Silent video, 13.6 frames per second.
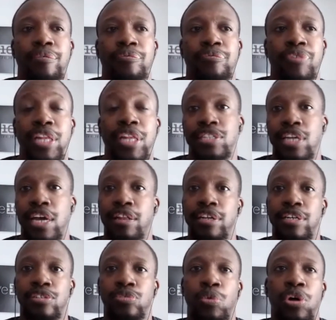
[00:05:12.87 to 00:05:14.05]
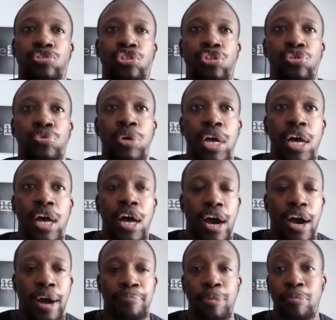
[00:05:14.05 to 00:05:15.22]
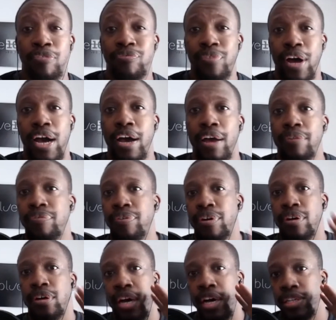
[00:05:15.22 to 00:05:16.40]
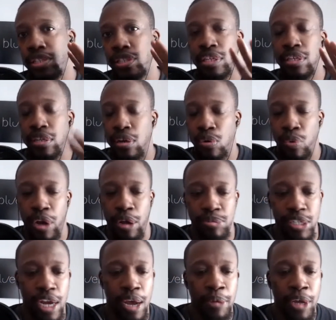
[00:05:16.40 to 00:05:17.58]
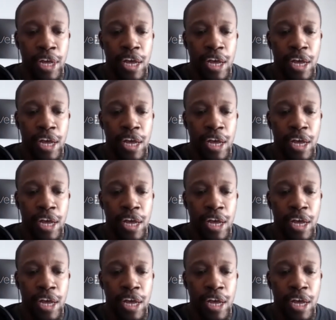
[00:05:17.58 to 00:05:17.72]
freelance talent as well too. Number 5, CEO web shop.